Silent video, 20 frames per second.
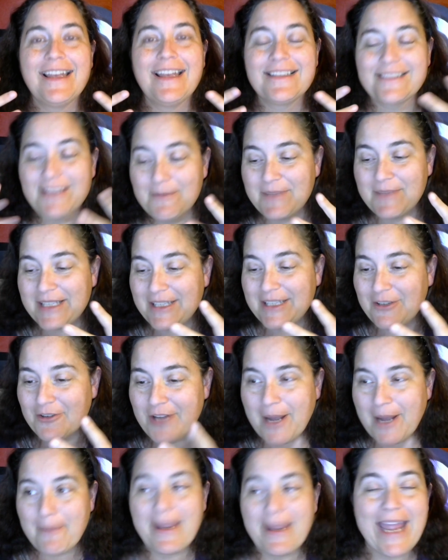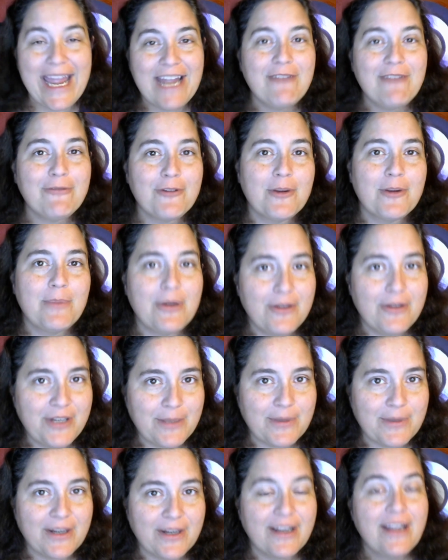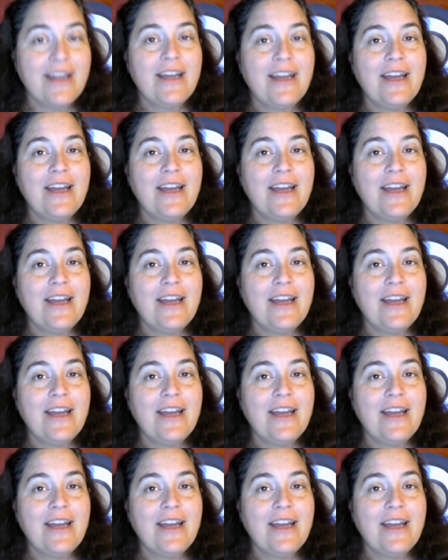something that you're not paying for a Pokemon.